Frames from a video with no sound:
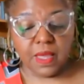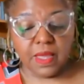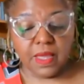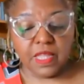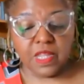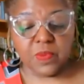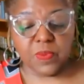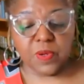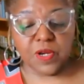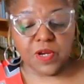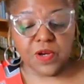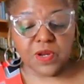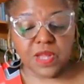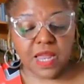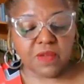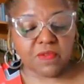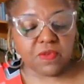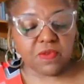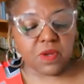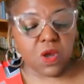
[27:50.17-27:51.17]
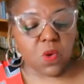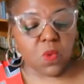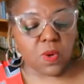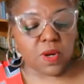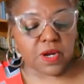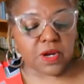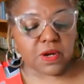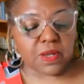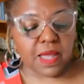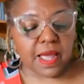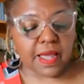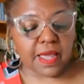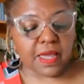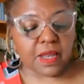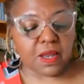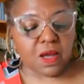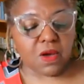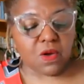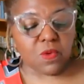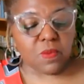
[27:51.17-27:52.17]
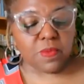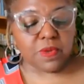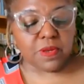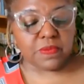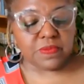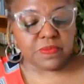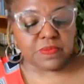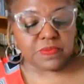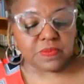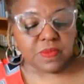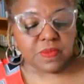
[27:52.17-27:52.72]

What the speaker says: He appeared out of nowhere like an omen.